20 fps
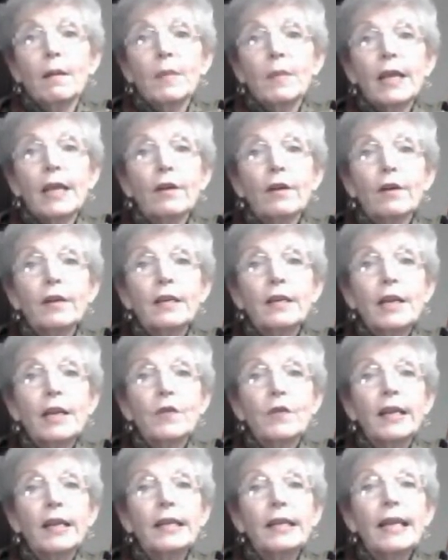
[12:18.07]
Here now you
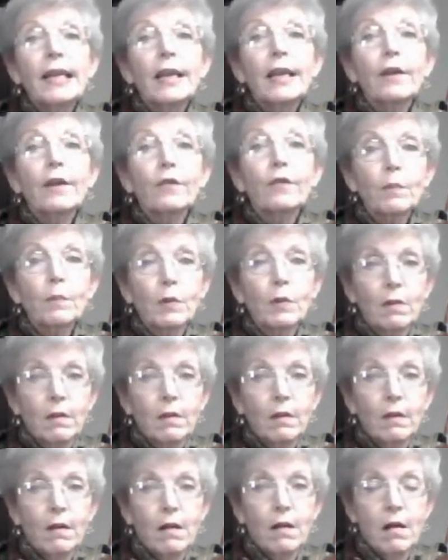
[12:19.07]
get an irritable
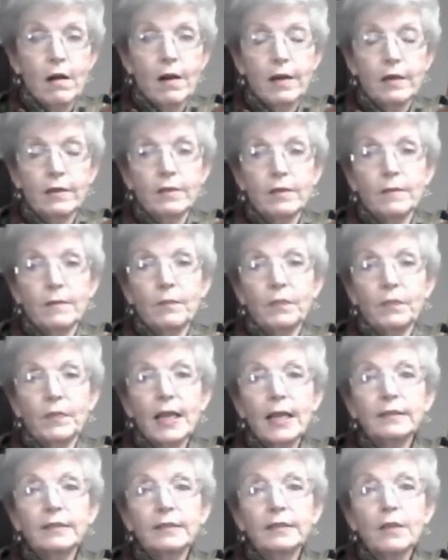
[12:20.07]
heart,
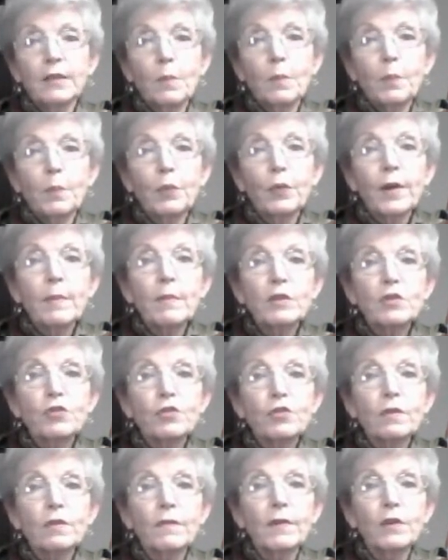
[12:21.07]
and so
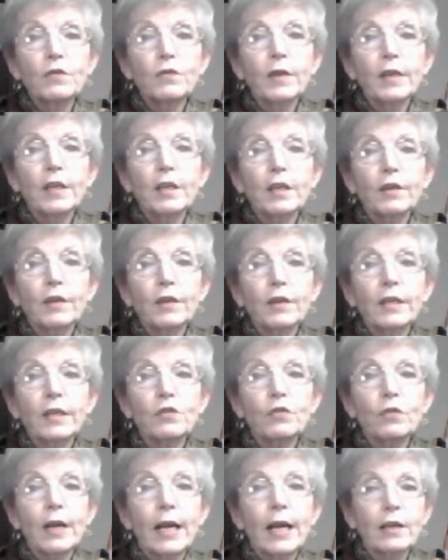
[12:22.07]
premature ventricular
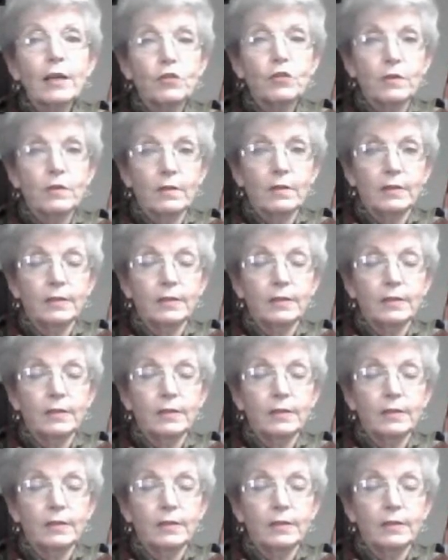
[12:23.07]
contractions,